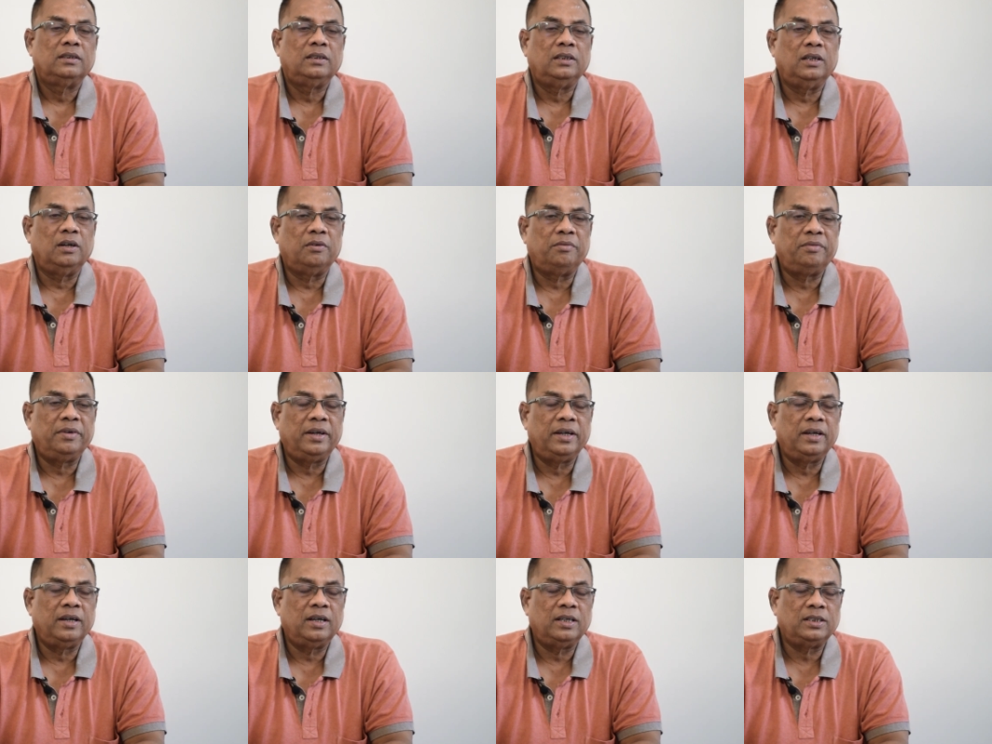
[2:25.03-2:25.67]
your
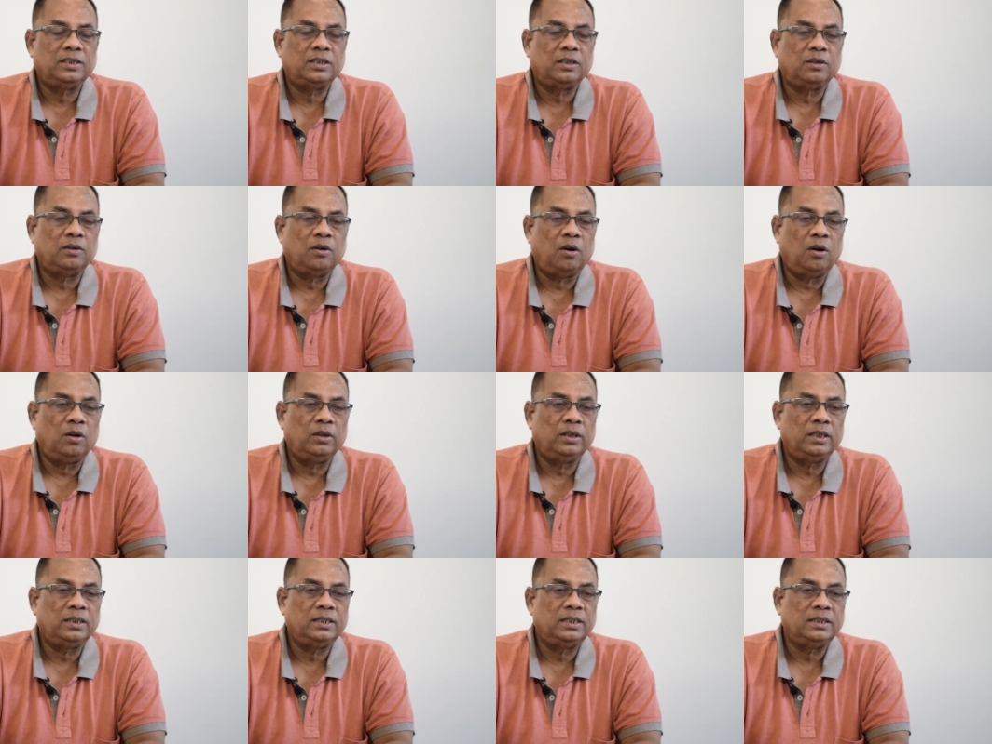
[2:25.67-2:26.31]
fingers and
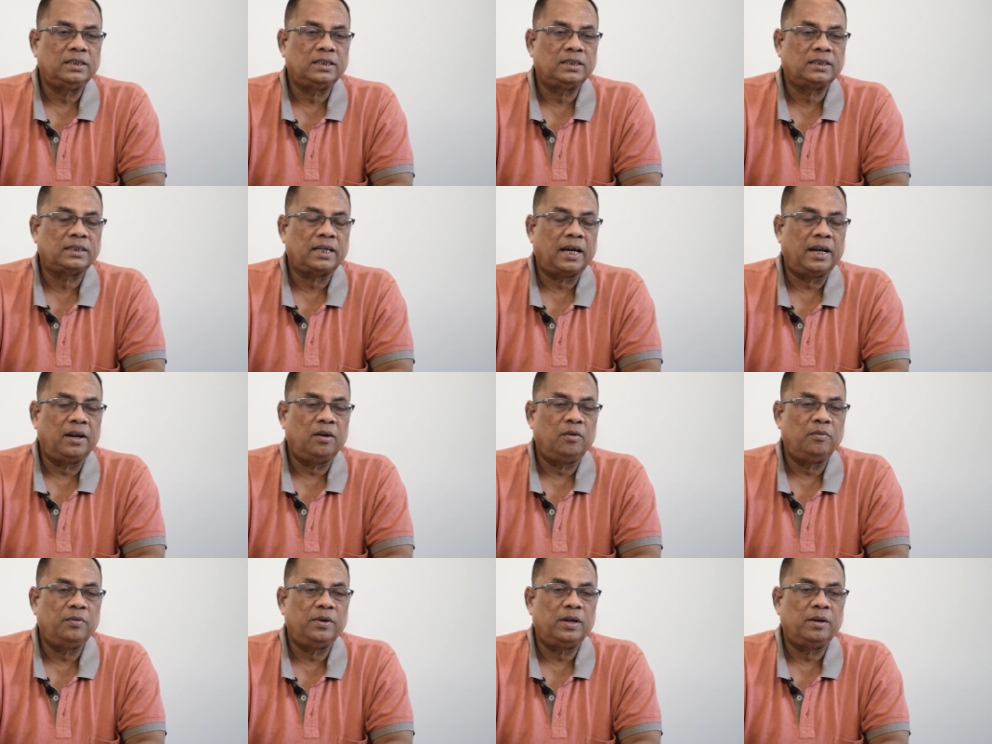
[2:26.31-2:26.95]
all this is
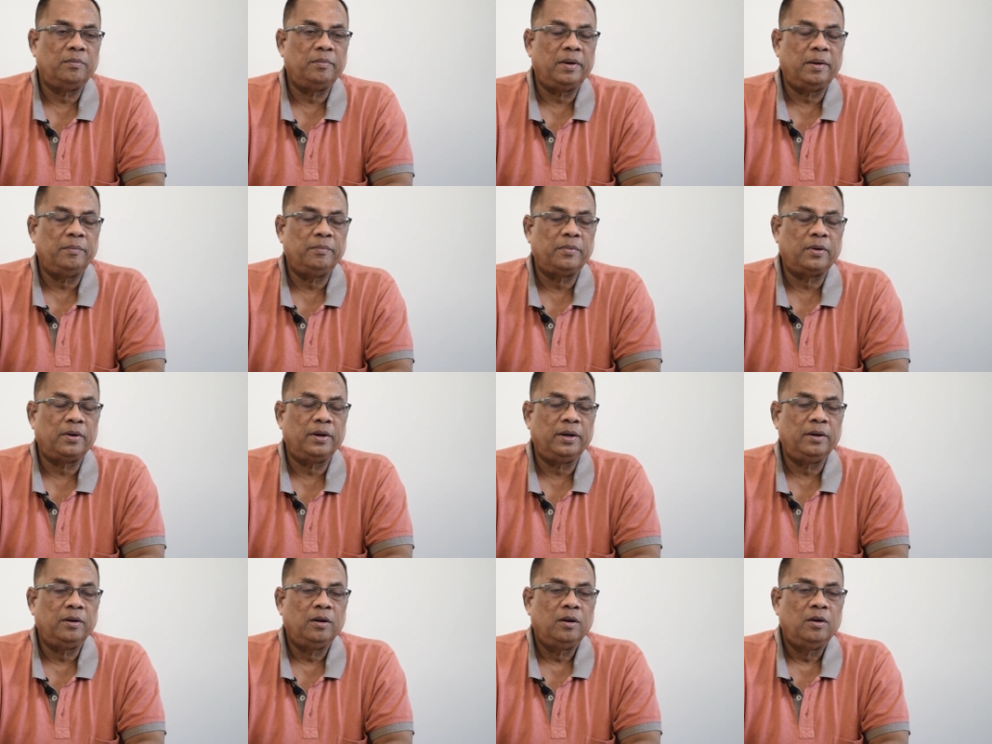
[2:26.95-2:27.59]
synovial
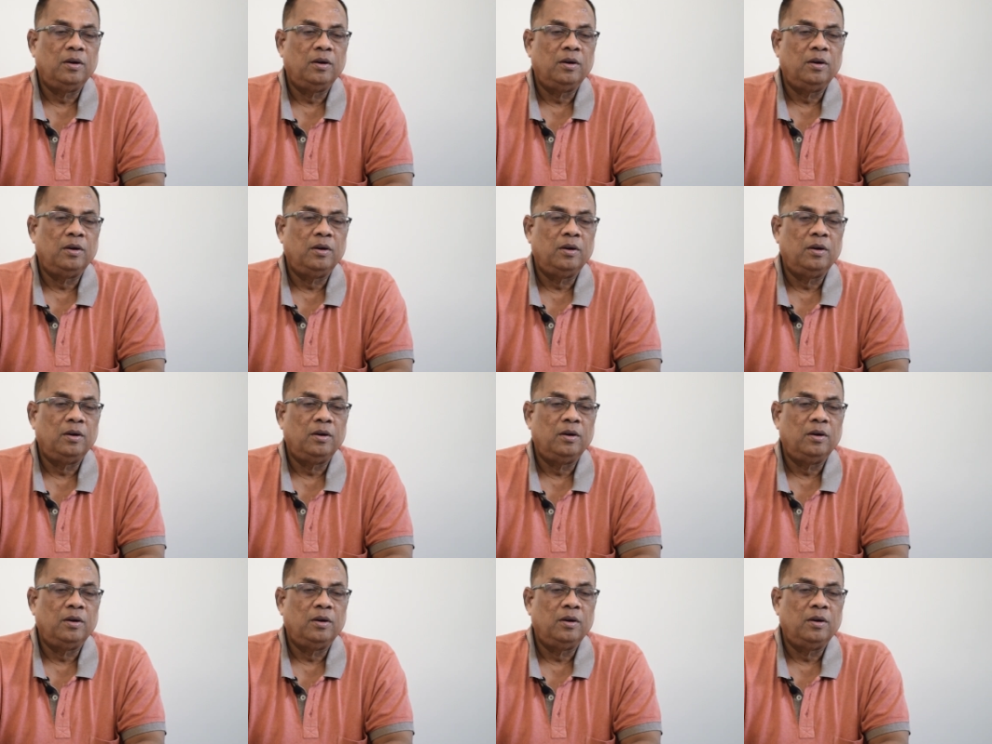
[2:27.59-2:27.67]
membrane